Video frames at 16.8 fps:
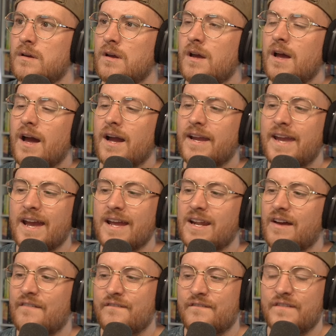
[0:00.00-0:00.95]
Again,
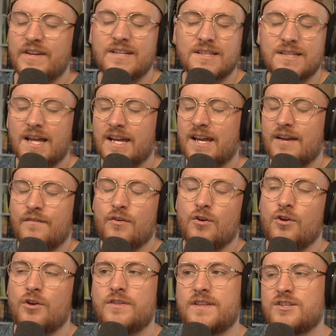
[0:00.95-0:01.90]
I feel like I've
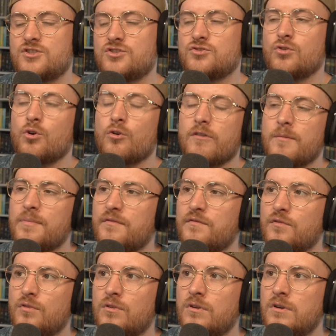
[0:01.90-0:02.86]
heard this story
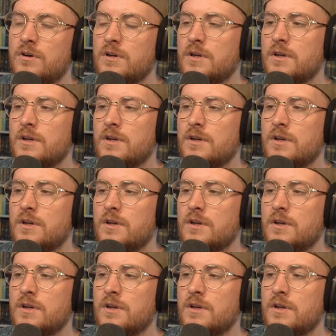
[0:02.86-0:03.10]
before.